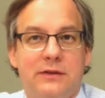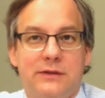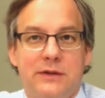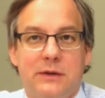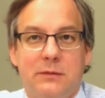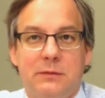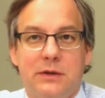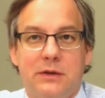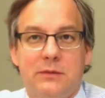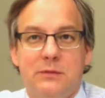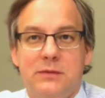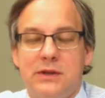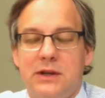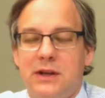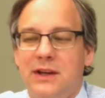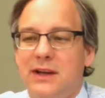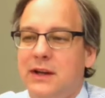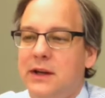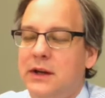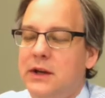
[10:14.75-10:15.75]
symptoms.
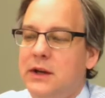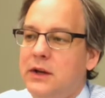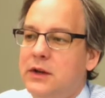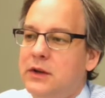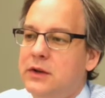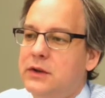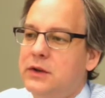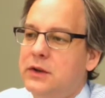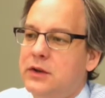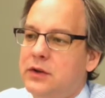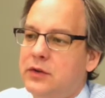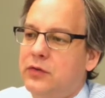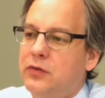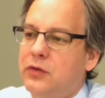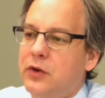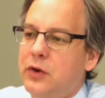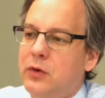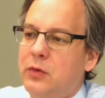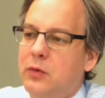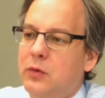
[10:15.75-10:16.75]

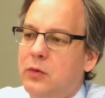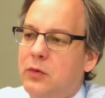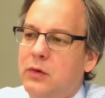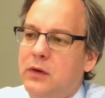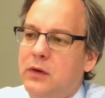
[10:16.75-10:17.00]
So,